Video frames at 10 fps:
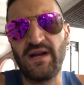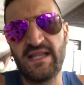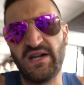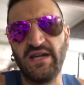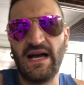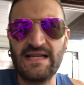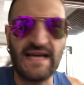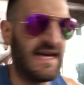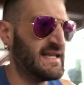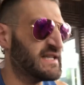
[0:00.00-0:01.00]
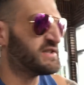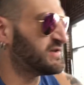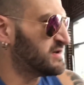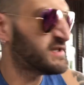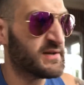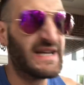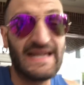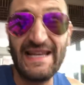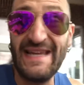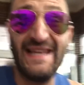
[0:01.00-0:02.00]
when I tell you guys I hate this store, so I'm gonna
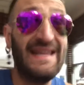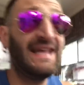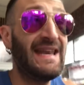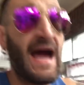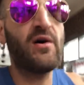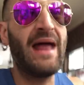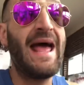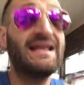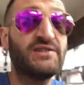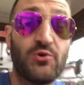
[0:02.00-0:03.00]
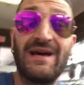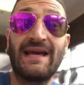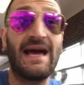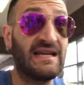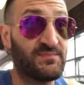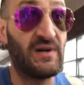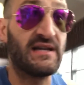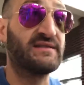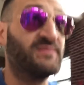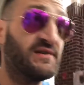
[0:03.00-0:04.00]
get in and out as quick as
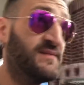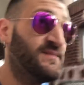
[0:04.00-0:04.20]
possible.